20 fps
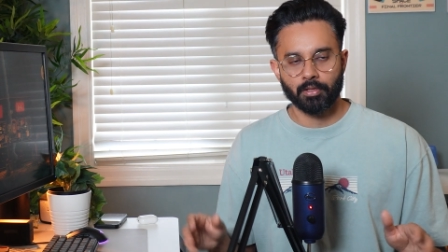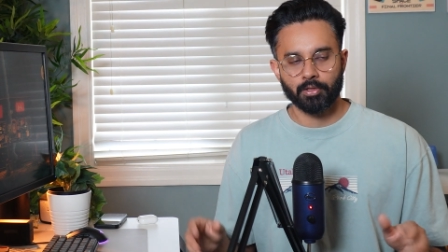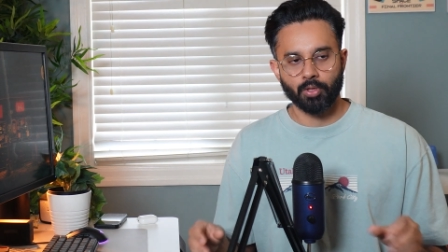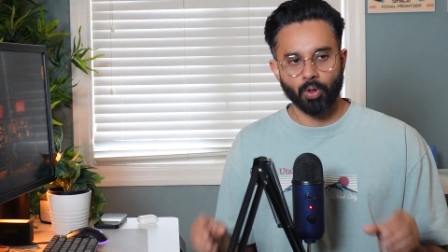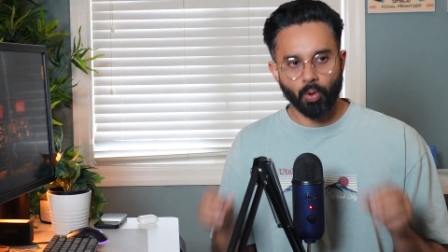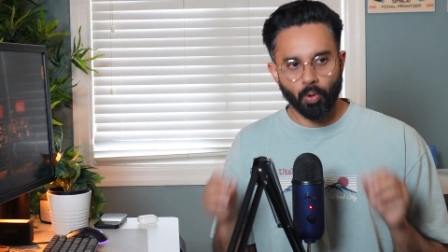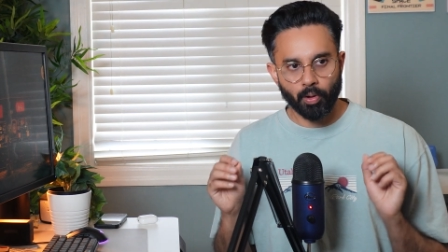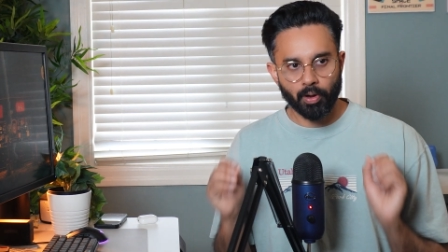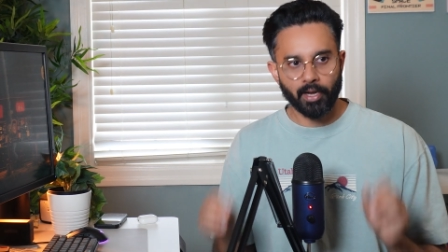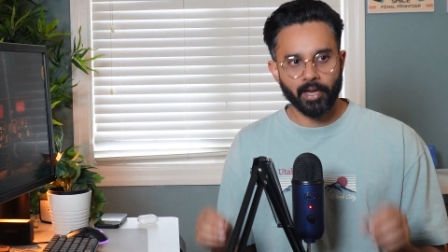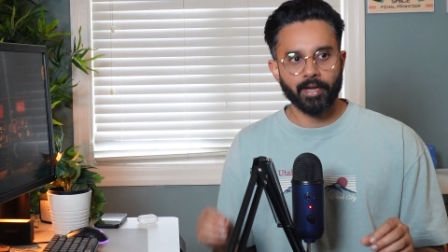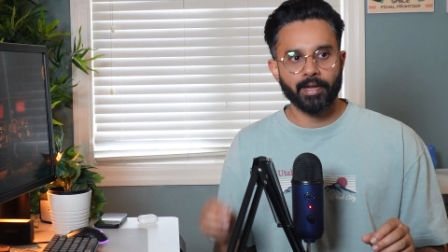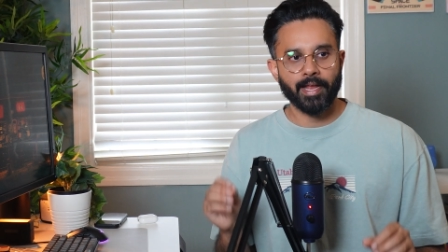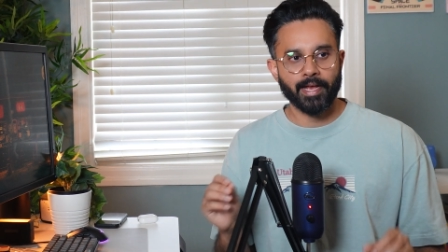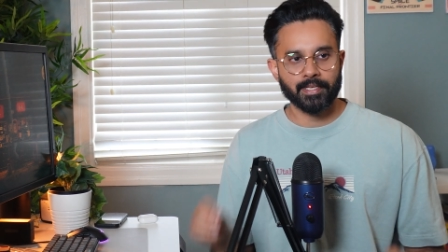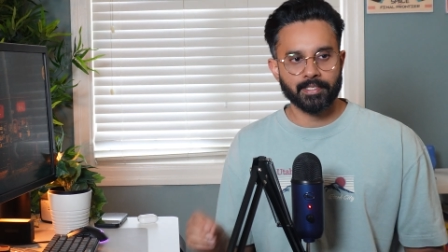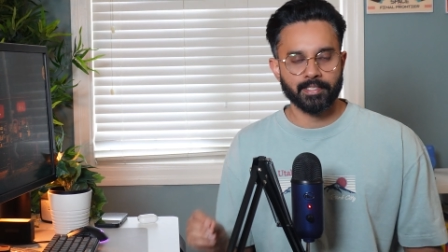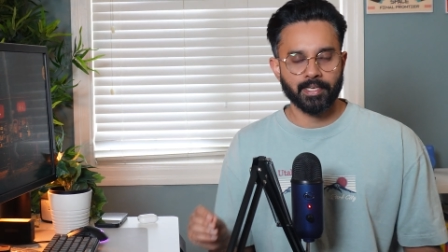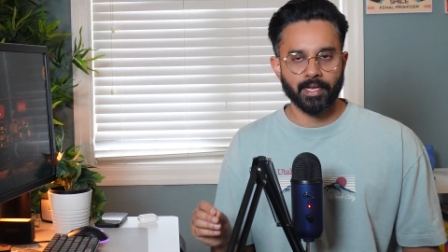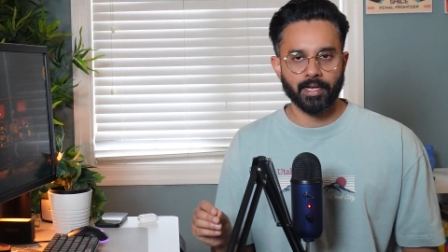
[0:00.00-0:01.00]
The only
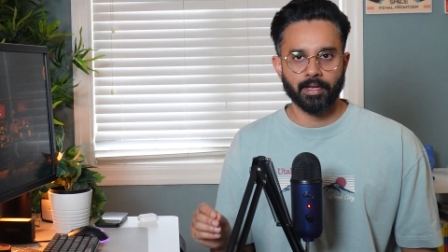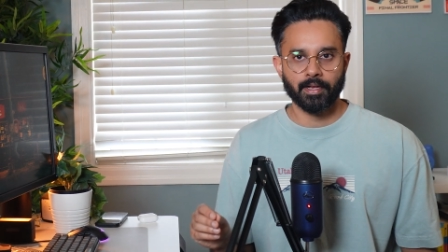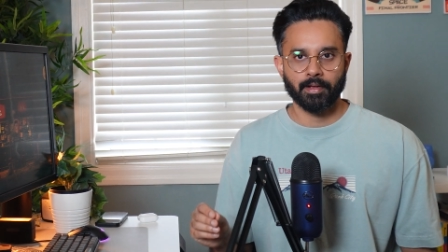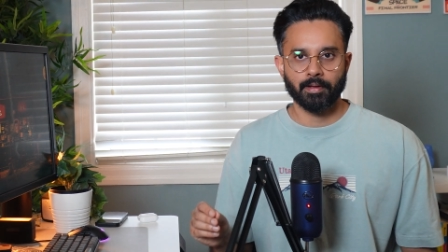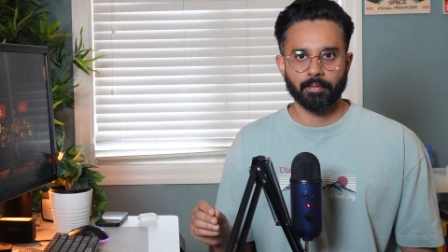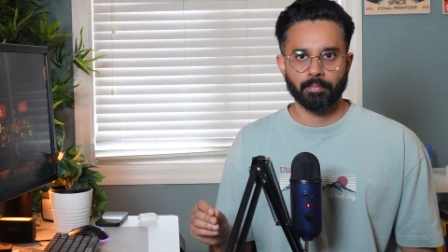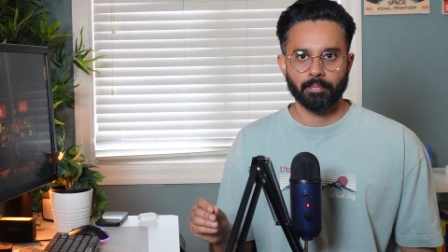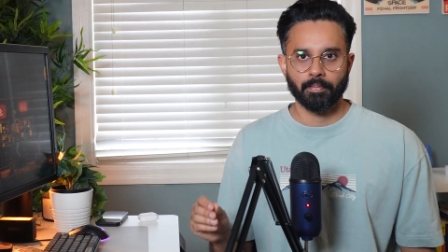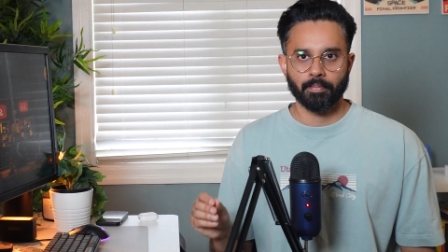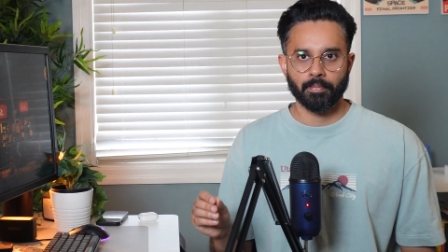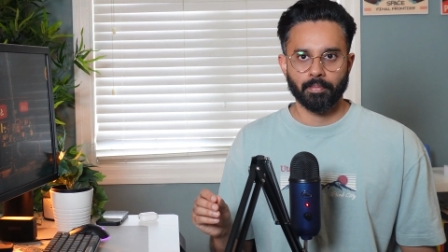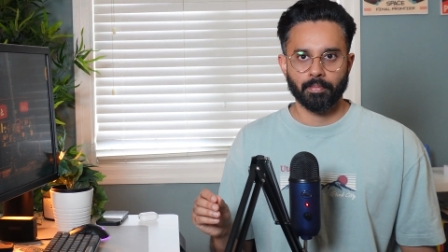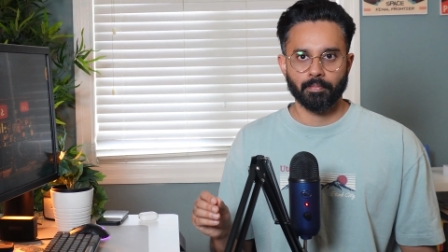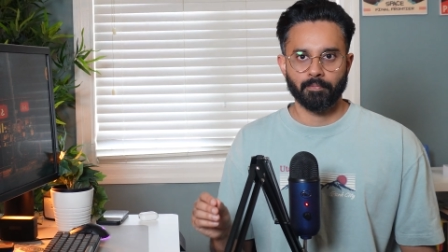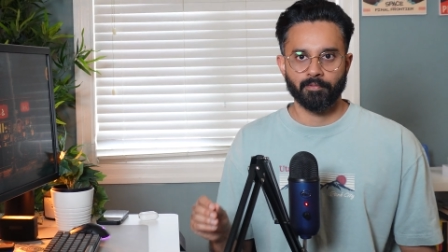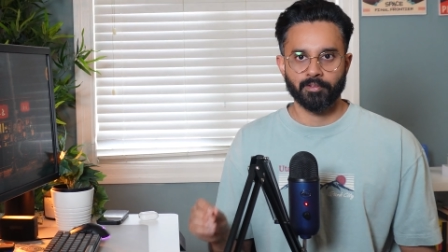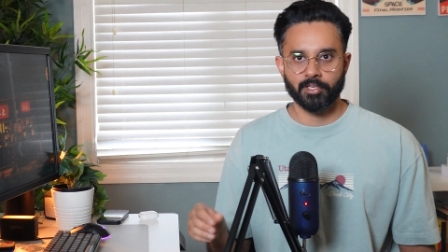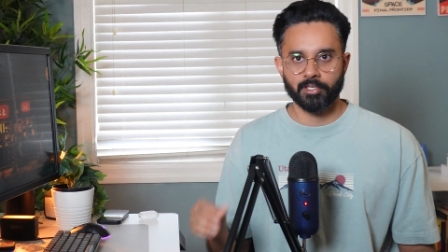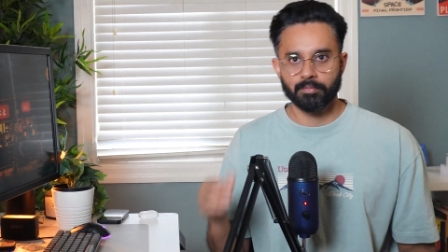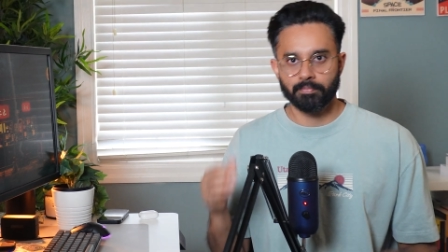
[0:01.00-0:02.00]
tech stack
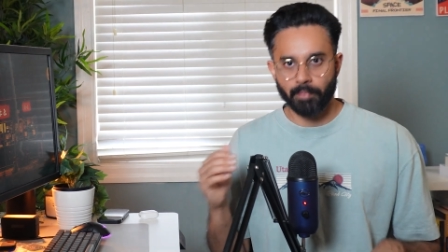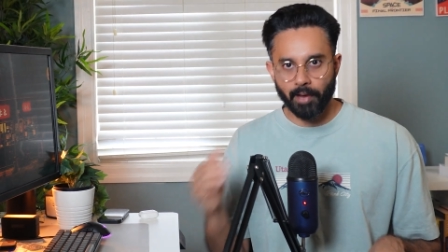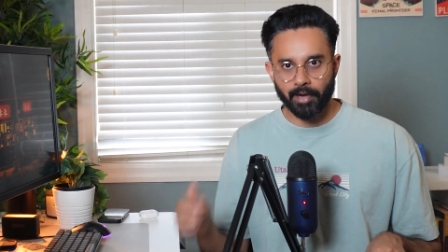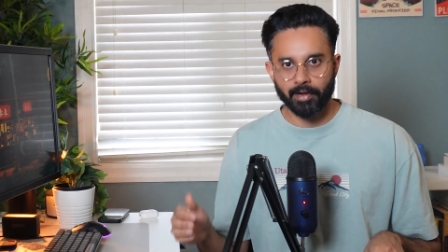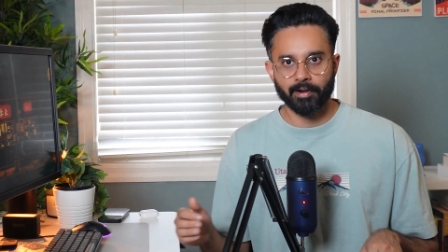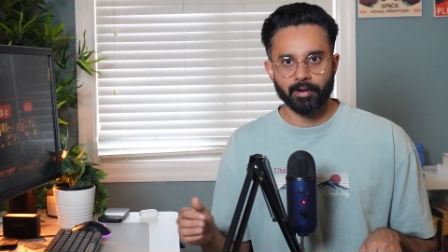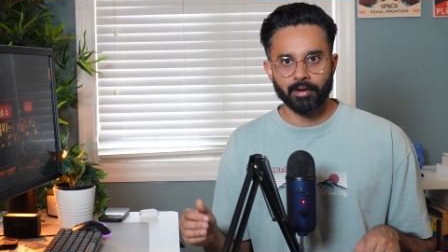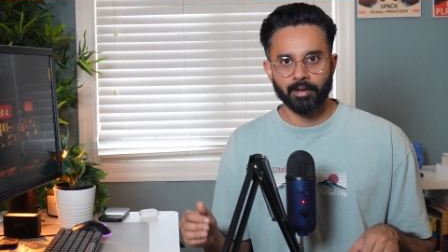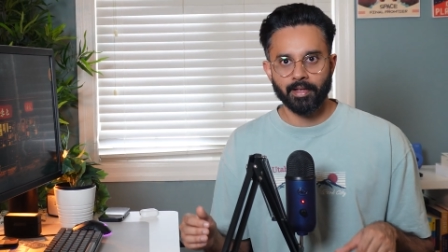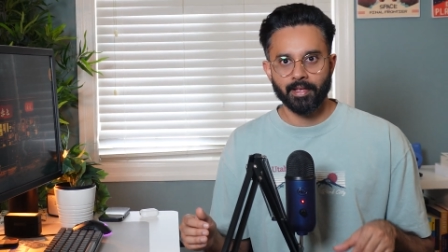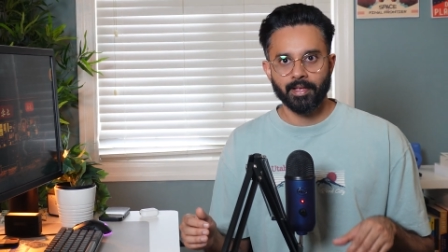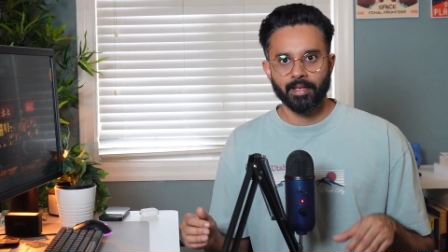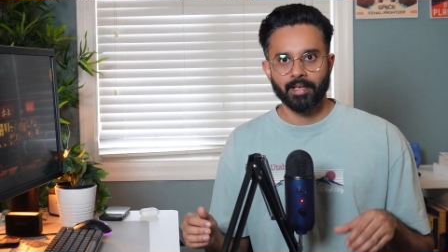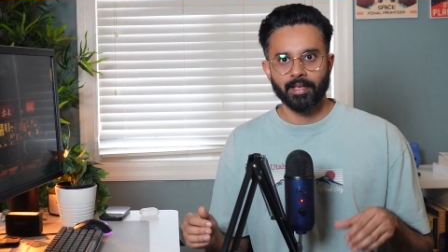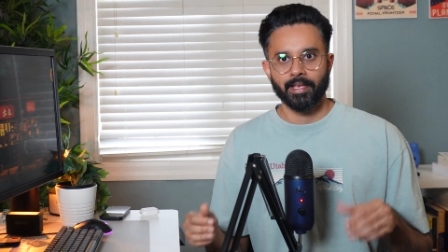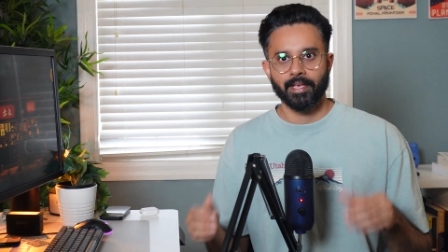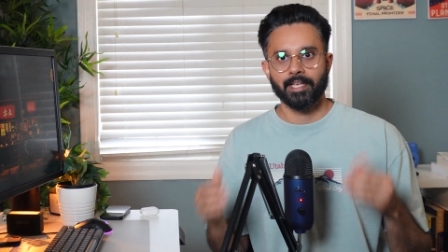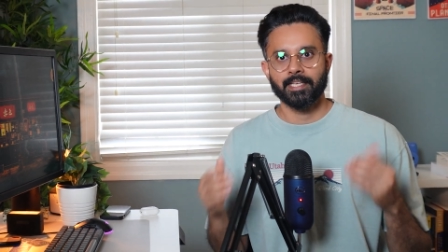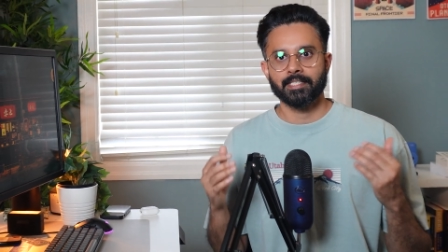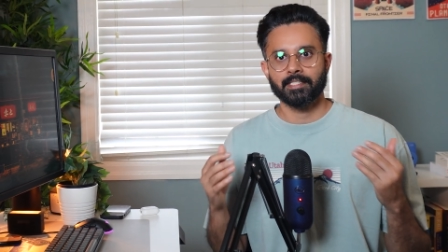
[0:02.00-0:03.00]
which is better
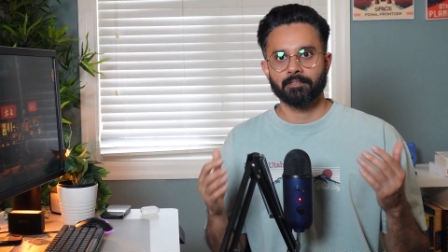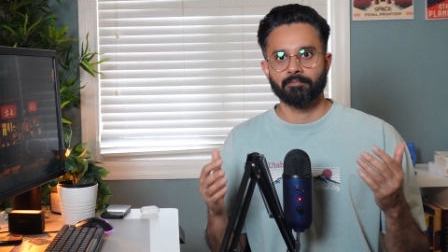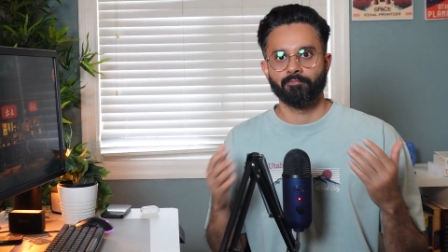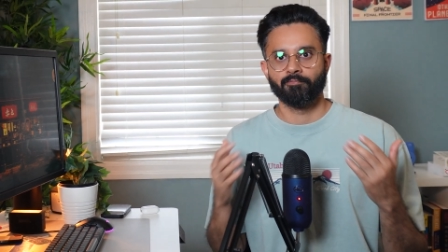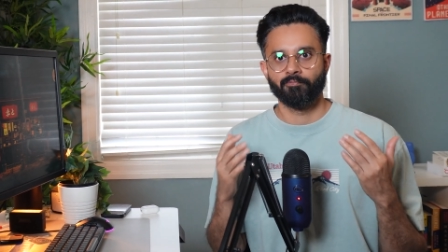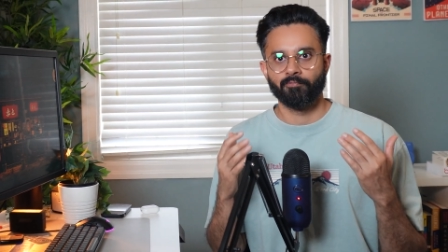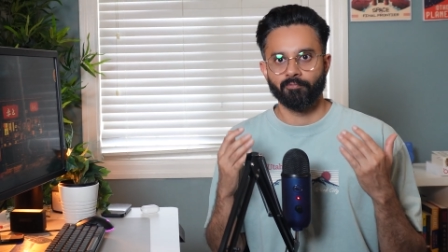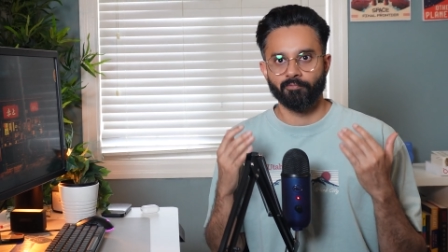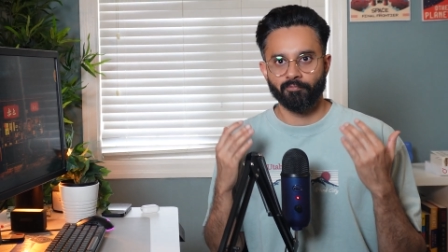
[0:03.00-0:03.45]
is